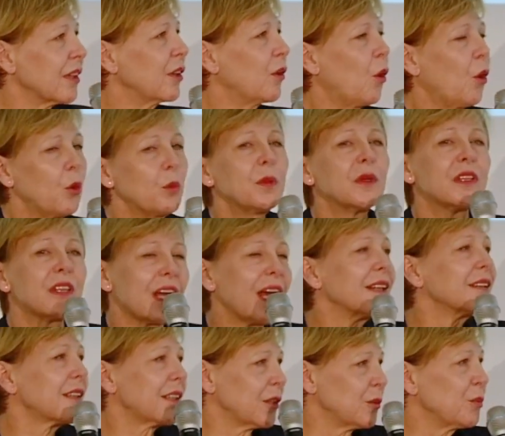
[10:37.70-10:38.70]
Open
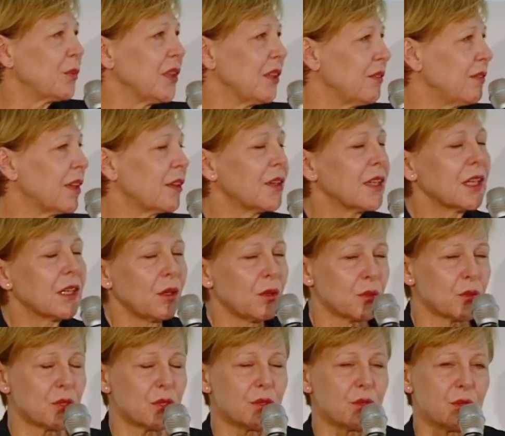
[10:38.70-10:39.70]
RAN can be very
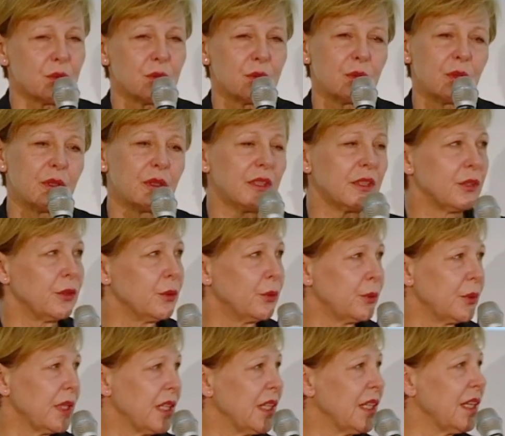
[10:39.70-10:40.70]
close to
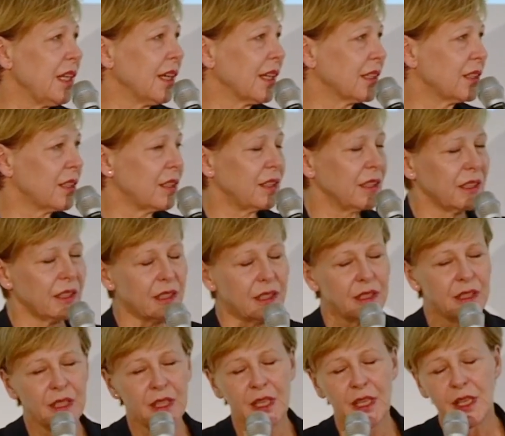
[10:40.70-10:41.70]
UE and
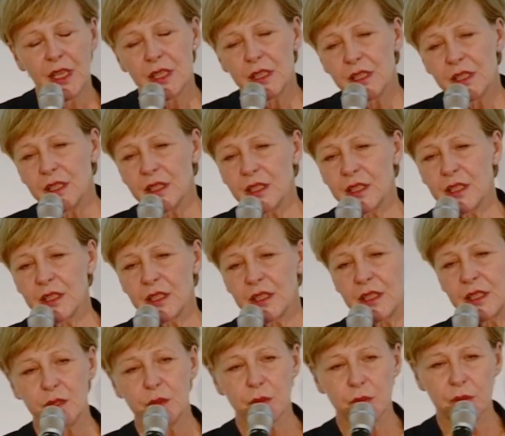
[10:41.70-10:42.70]

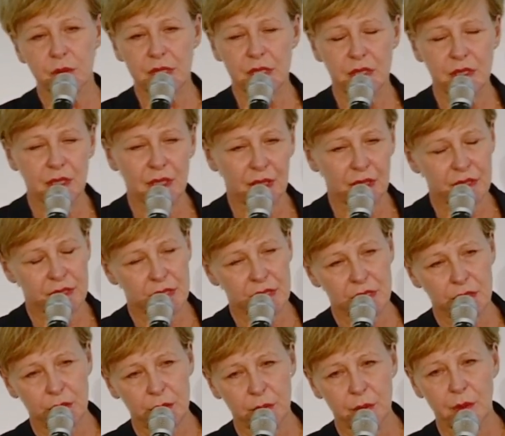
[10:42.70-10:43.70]
DU and
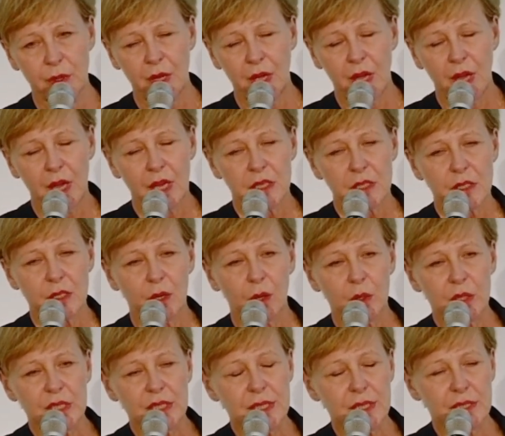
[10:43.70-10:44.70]
CU. So
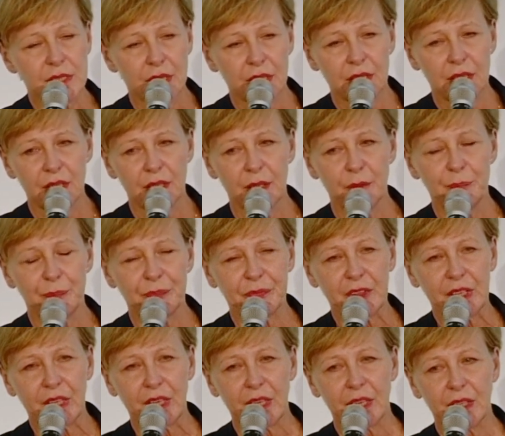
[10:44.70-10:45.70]
it's
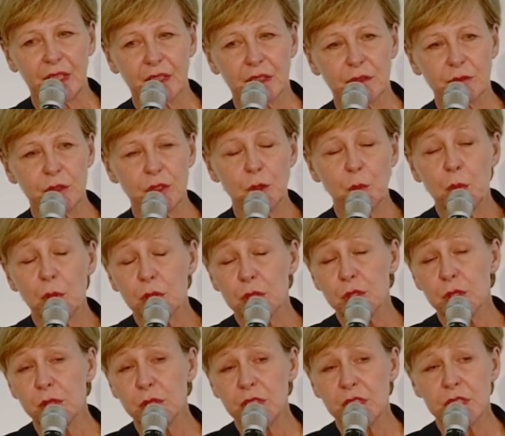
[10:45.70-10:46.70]
a good
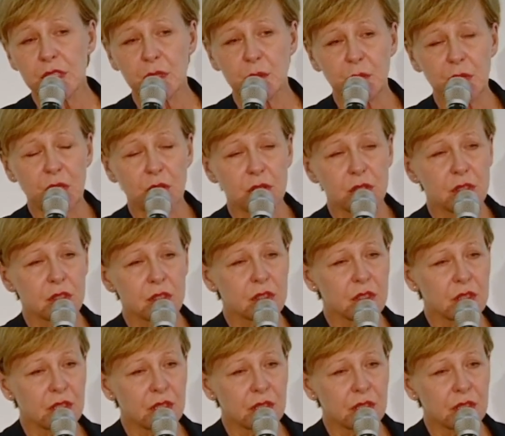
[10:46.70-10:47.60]
opportunity because,